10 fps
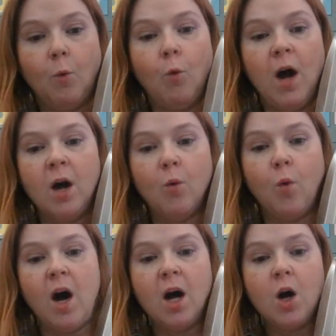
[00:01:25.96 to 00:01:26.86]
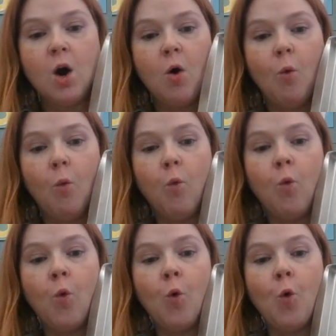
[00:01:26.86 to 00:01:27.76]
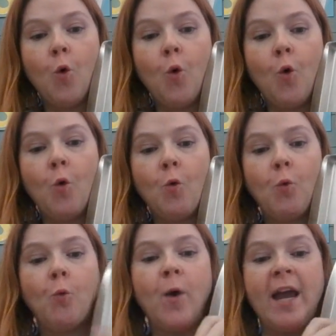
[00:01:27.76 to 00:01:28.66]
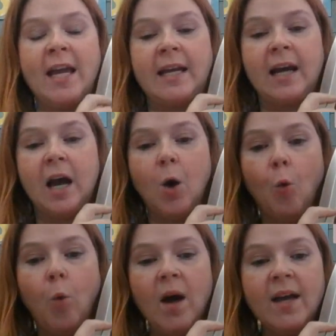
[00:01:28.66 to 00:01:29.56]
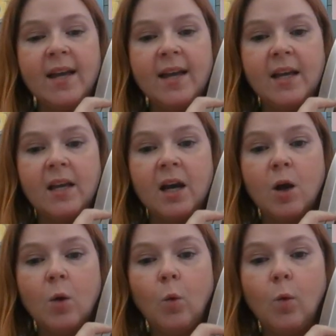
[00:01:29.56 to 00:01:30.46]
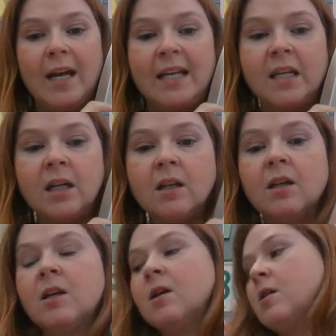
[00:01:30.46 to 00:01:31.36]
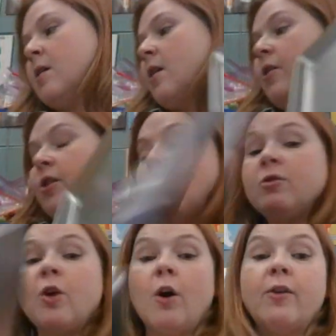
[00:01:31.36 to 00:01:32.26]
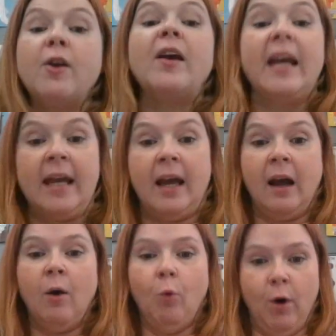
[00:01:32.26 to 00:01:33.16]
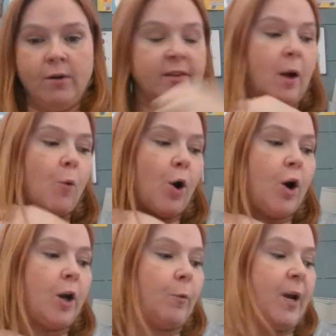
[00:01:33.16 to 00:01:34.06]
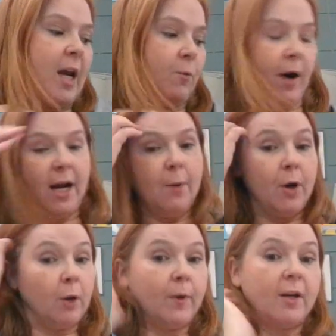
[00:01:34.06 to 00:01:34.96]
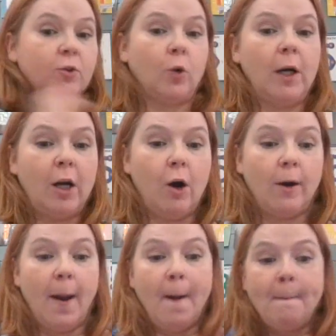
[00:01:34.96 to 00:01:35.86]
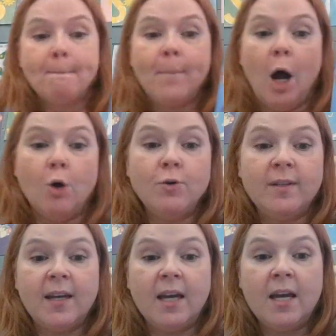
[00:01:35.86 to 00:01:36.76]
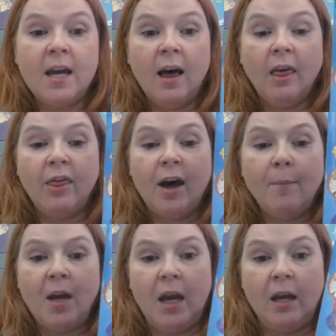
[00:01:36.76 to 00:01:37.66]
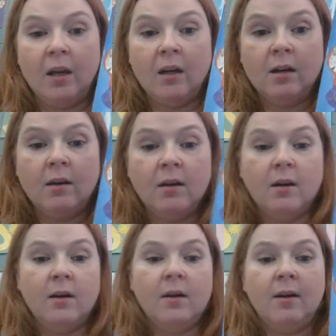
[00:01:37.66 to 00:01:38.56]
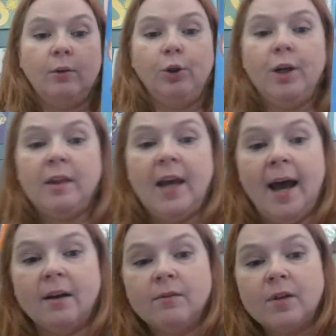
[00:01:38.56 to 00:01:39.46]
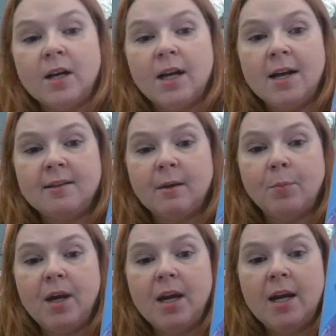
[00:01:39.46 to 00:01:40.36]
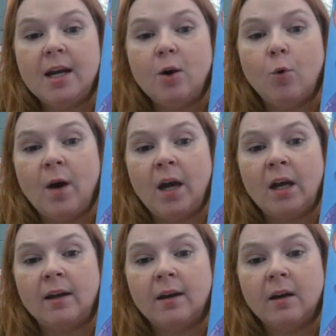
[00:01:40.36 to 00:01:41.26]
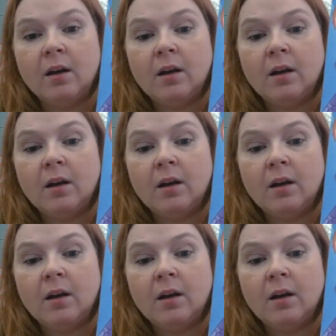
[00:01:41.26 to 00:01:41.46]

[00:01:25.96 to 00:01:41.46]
Wah, wah. Wig. Wah, ig. Wig. Those are the egg words that we're going to read. Right now, we're going to read a story called Posy the Pig. Look at that. It's a pig in a wig.